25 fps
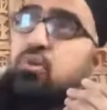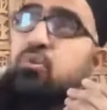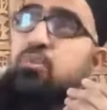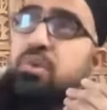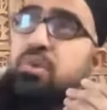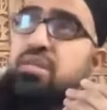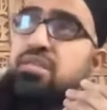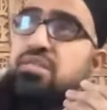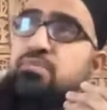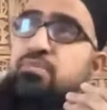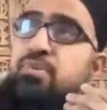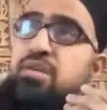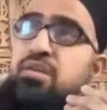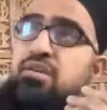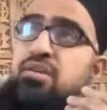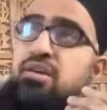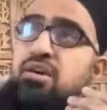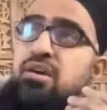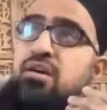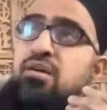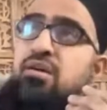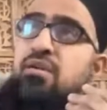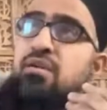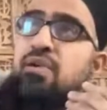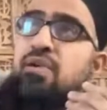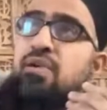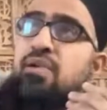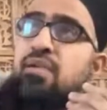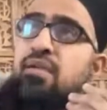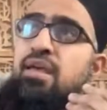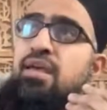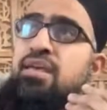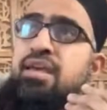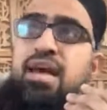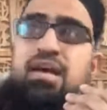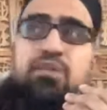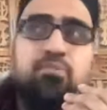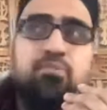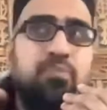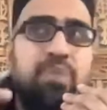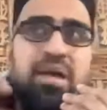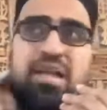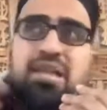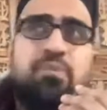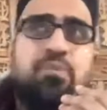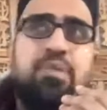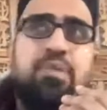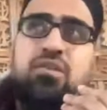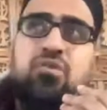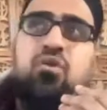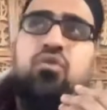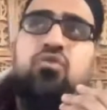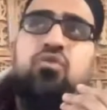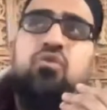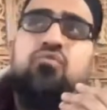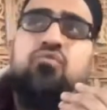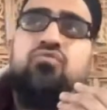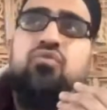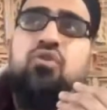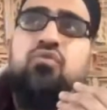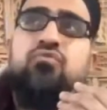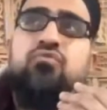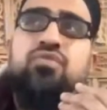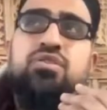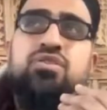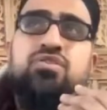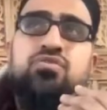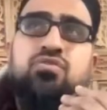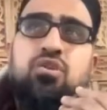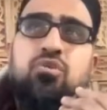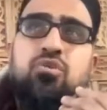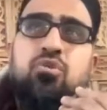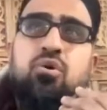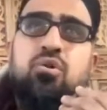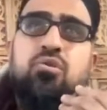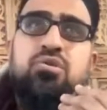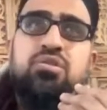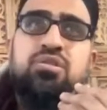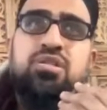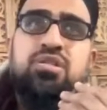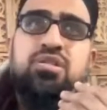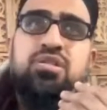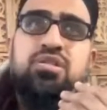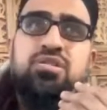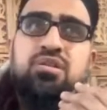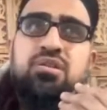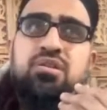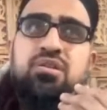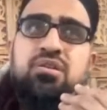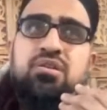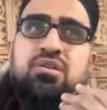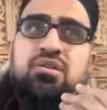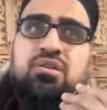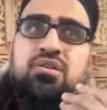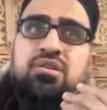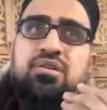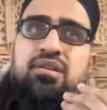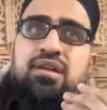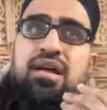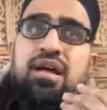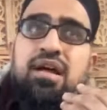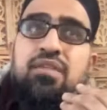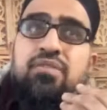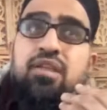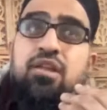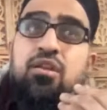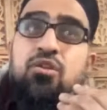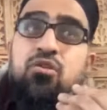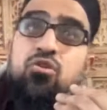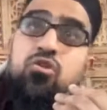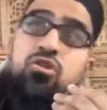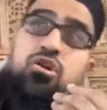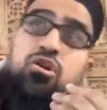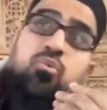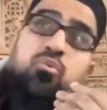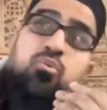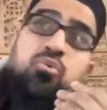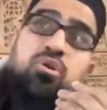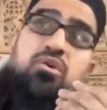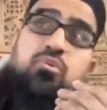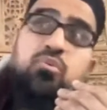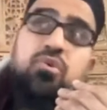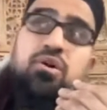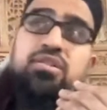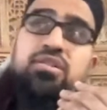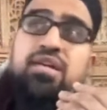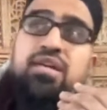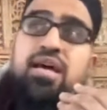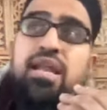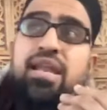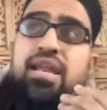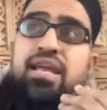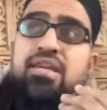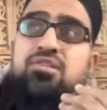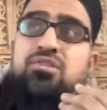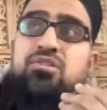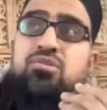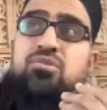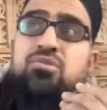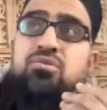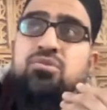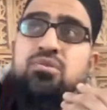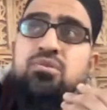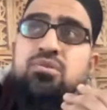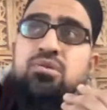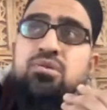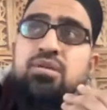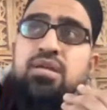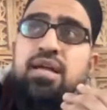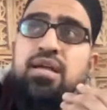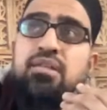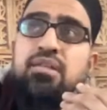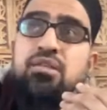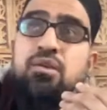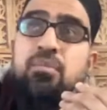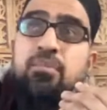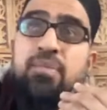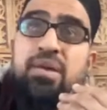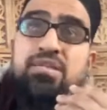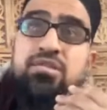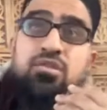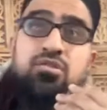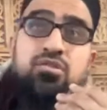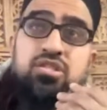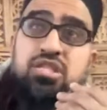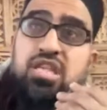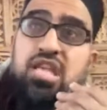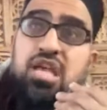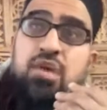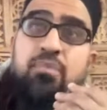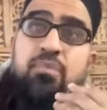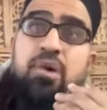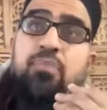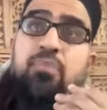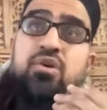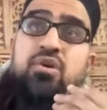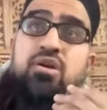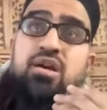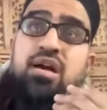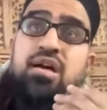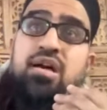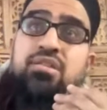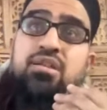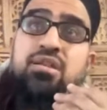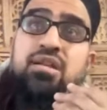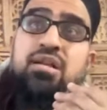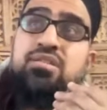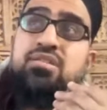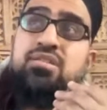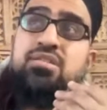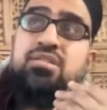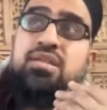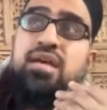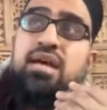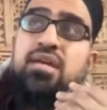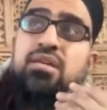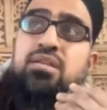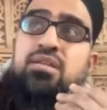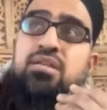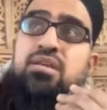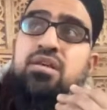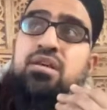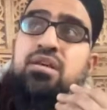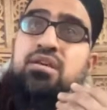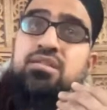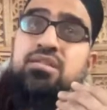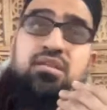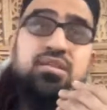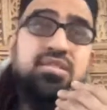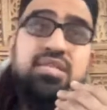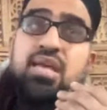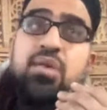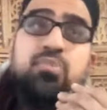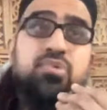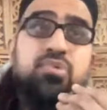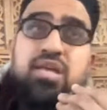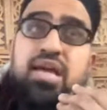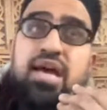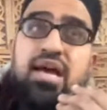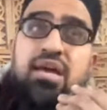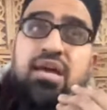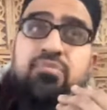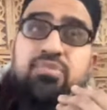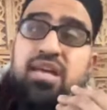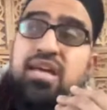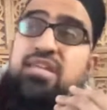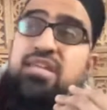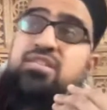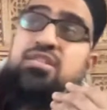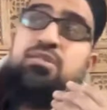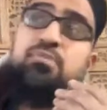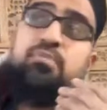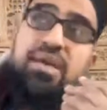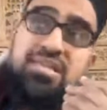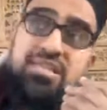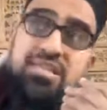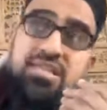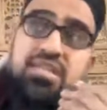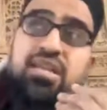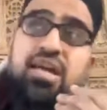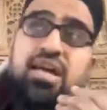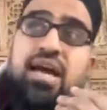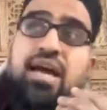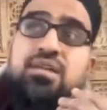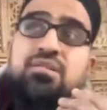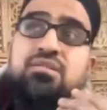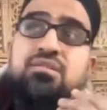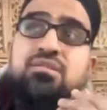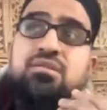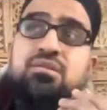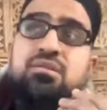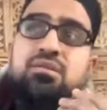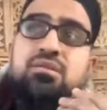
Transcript: public speaker. Yeah, he had many of these great qualities. Yeah, and then look at what that led to. Yeah, they mentioned the same Abdul Qadir al-Jazairi. The same time, they actually met in Hajj.